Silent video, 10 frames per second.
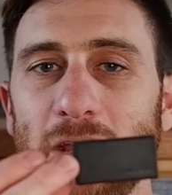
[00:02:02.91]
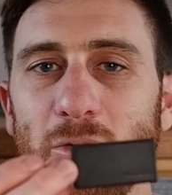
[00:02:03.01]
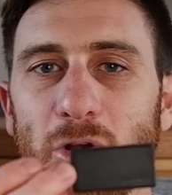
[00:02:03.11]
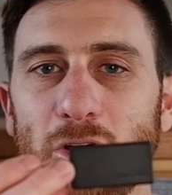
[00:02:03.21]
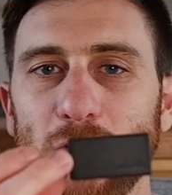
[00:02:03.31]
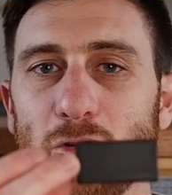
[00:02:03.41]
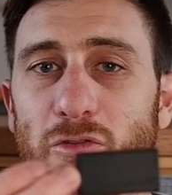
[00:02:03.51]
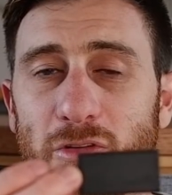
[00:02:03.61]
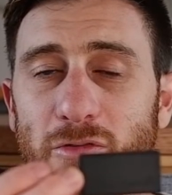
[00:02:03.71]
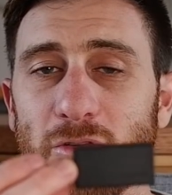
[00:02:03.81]
anywhere
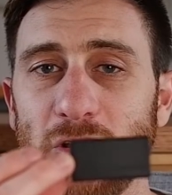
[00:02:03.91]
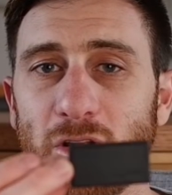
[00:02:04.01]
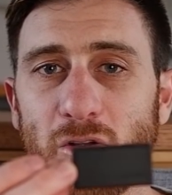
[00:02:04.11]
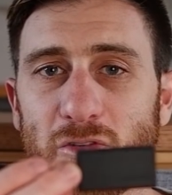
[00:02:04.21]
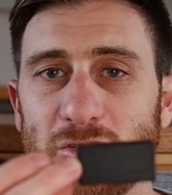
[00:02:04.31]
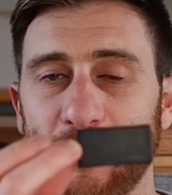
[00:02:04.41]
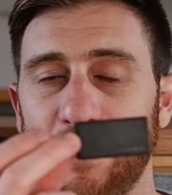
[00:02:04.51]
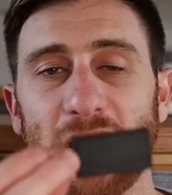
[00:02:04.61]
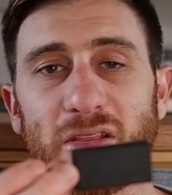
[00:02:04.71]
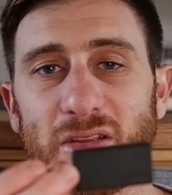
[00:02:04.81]
close to $50 to
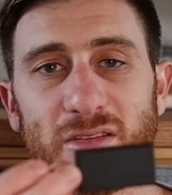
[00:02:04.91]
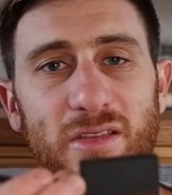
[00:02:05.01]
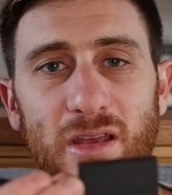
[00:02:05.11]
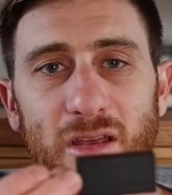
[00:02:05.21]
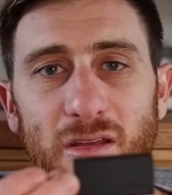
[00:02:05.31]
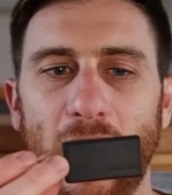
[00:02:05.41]
make this thing.